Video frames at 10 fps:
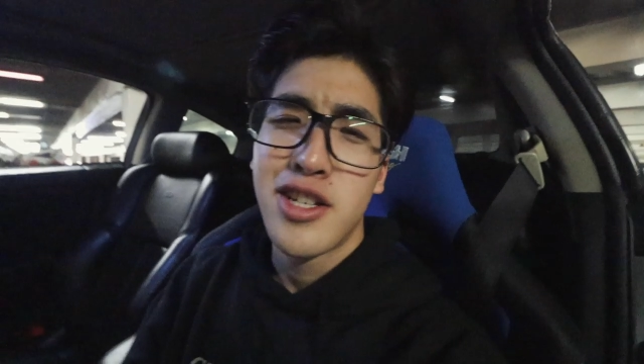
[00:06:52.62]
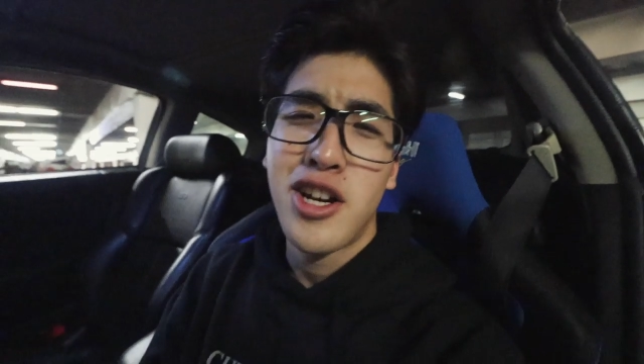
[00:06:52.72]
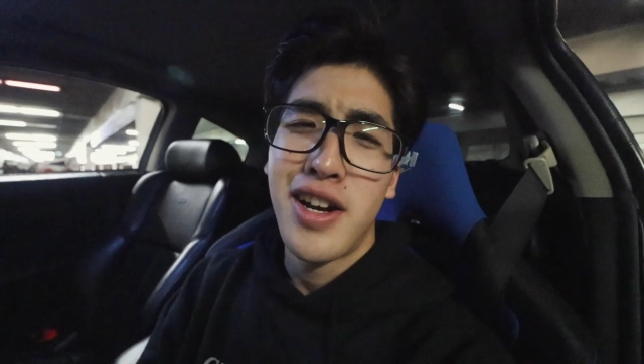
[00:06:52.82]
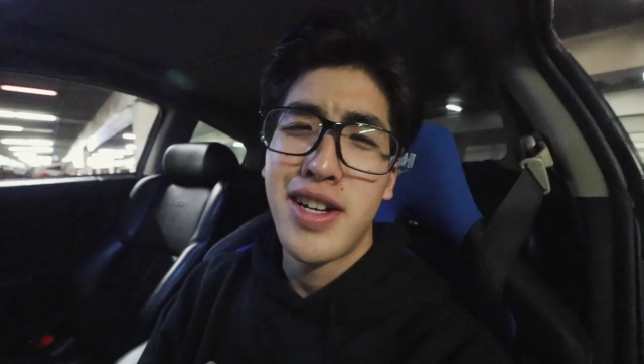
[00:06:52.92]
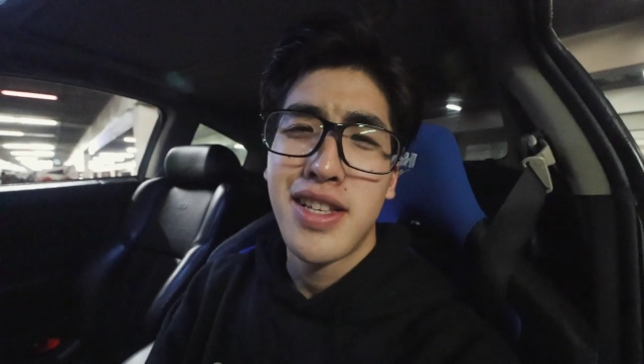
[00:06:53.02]

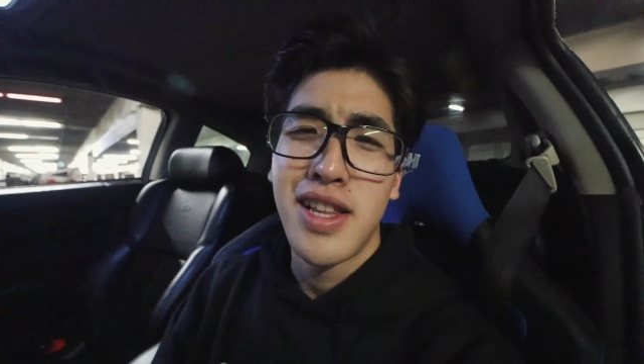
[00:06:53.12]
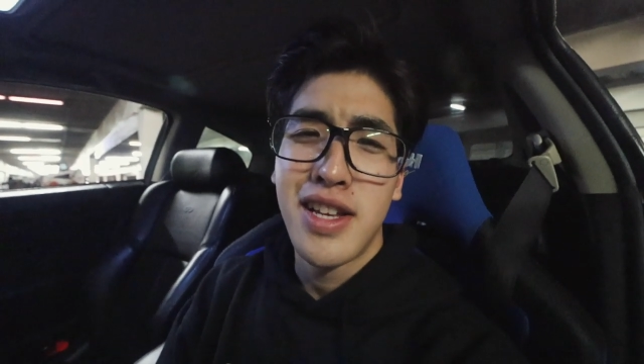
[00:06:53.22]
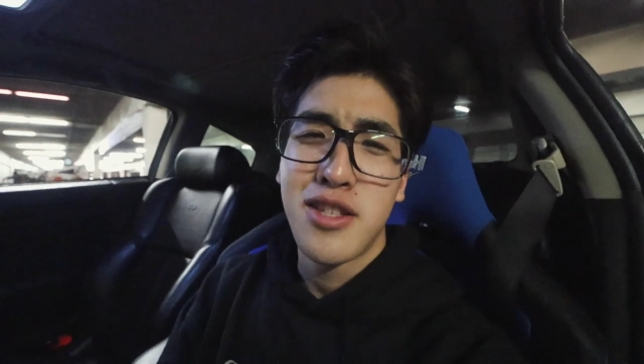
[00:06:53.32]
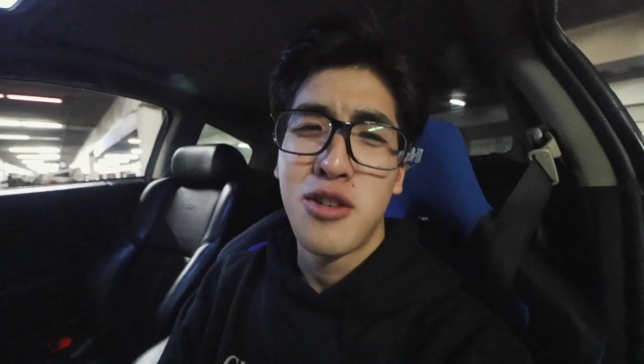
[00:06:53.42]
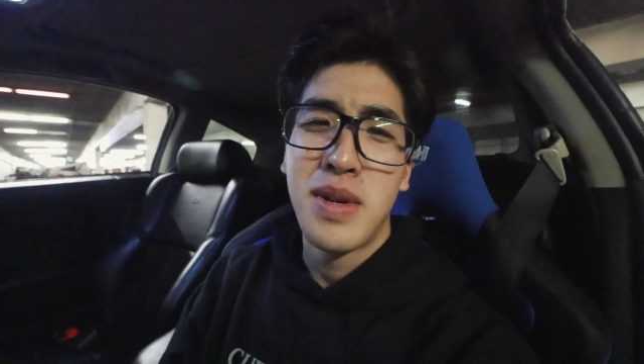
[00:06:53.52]
Try not to
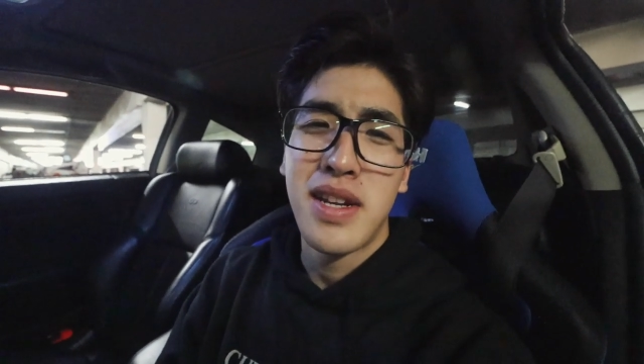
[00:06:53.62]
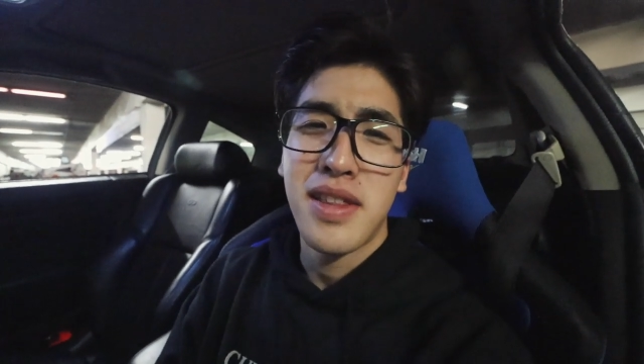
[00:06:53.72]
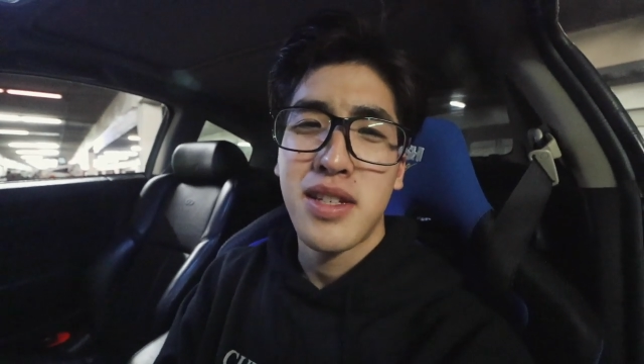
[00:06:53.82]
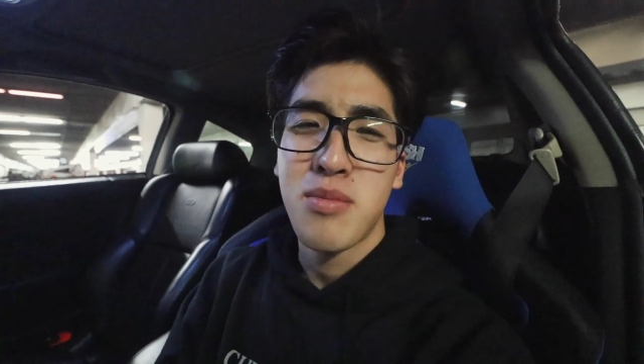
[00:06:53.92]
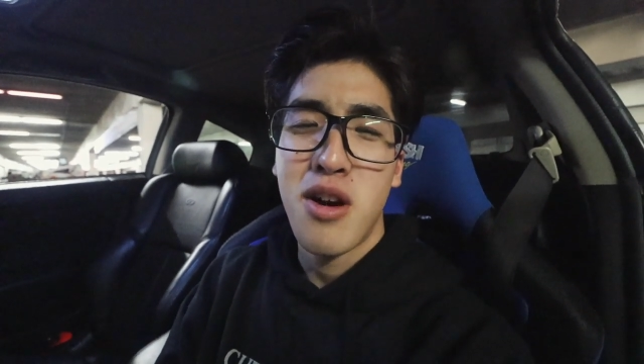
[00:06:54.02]
let too many
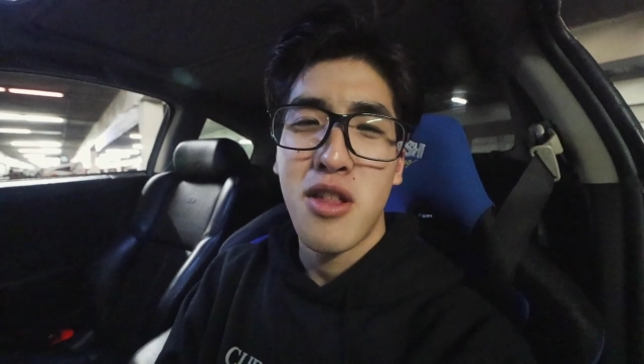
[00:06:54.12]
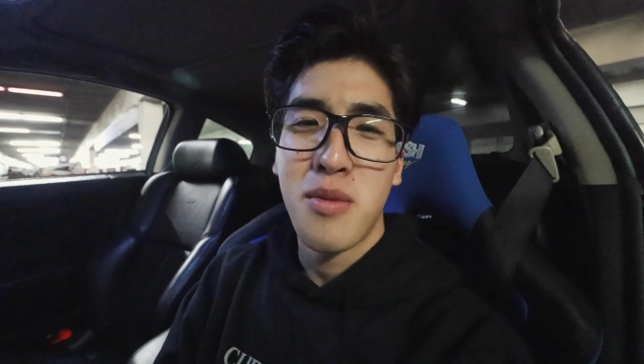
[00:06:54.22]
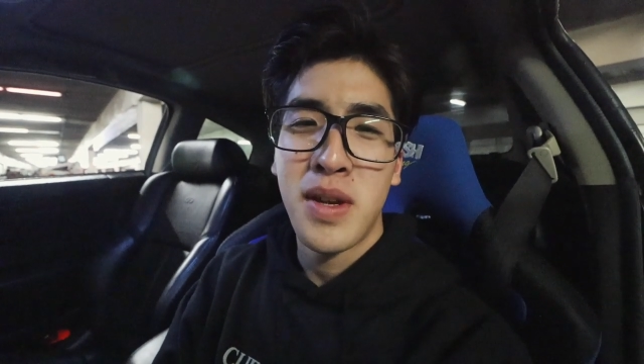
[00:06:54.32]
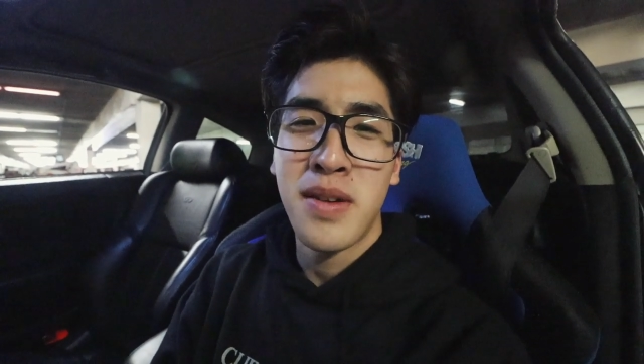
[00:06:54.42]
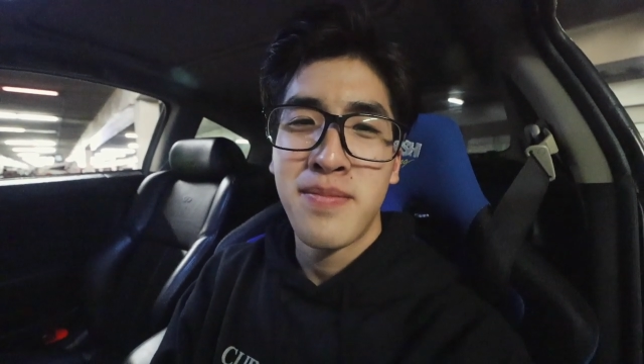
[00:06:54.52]
things bother
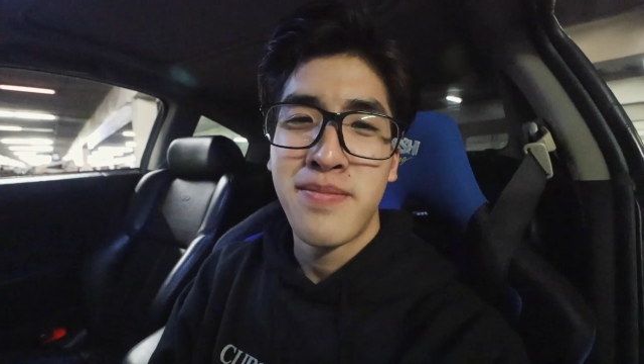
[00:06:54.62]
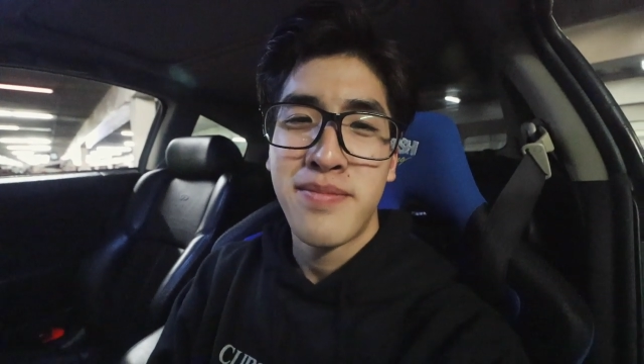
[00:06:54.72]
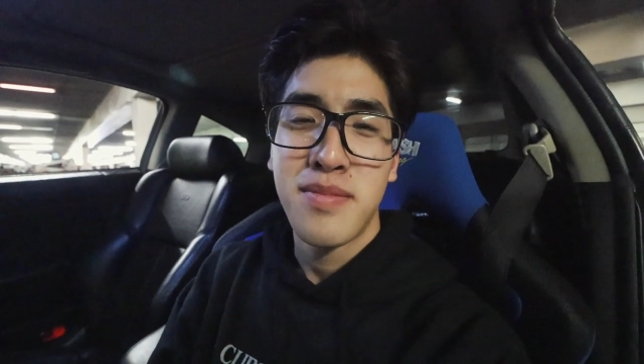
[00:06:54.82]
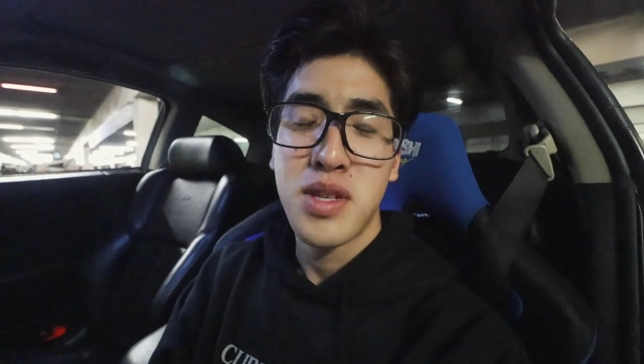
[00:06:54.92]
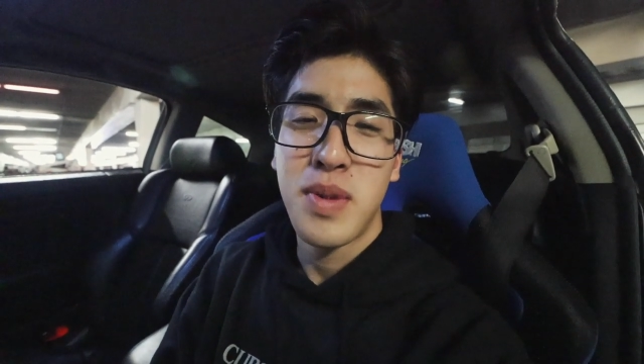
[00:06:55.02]
me.
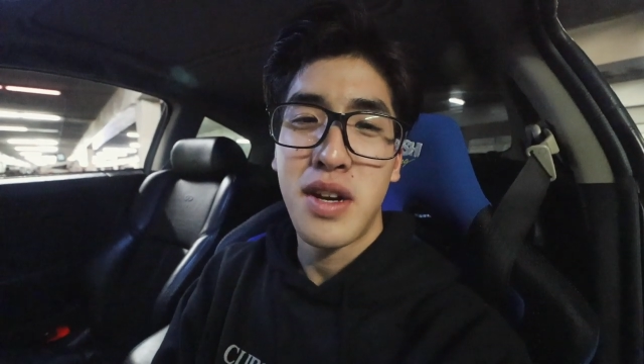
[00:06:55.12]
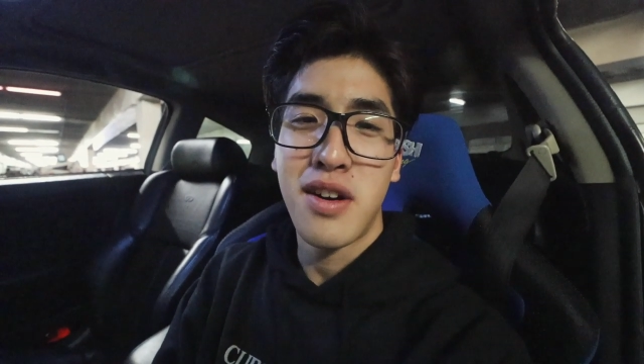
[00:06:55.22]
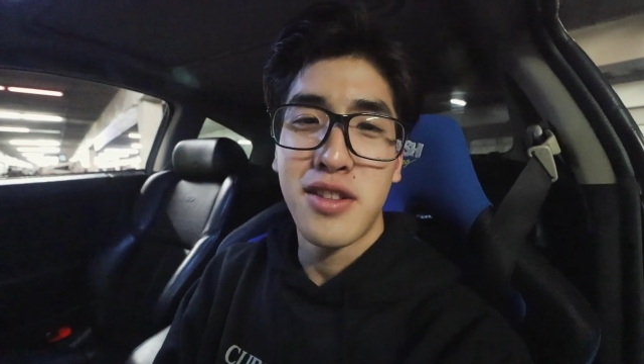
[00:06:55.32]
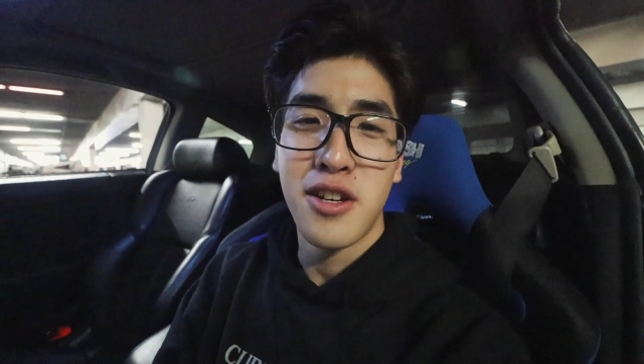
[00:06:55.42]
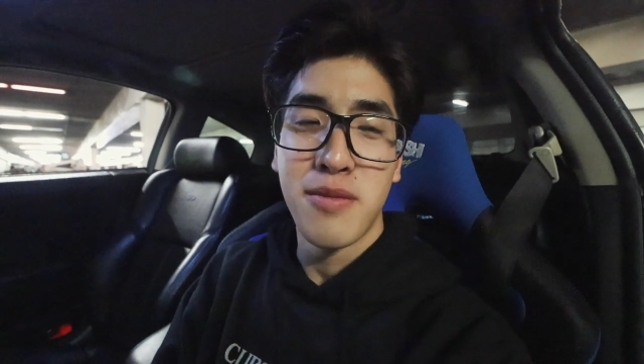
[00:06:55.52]
It's pretty
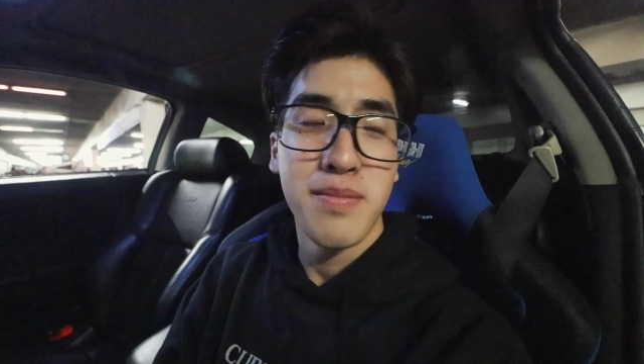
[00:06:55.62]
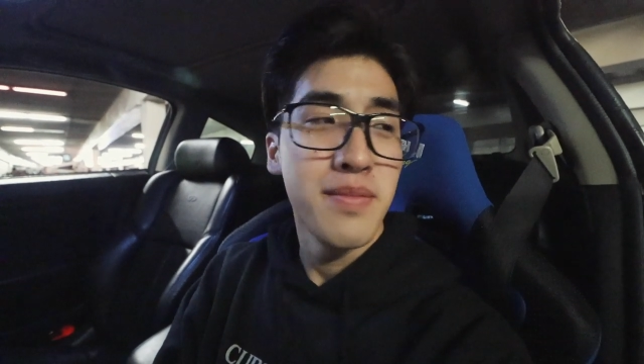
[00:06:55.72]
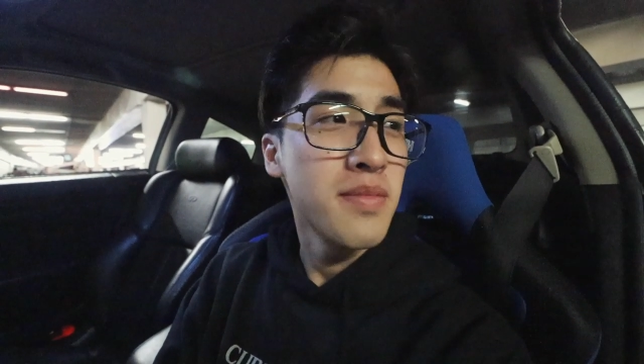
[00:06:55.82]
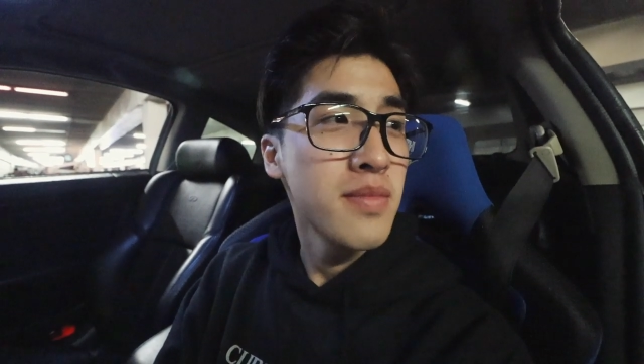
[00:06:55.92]
hard though.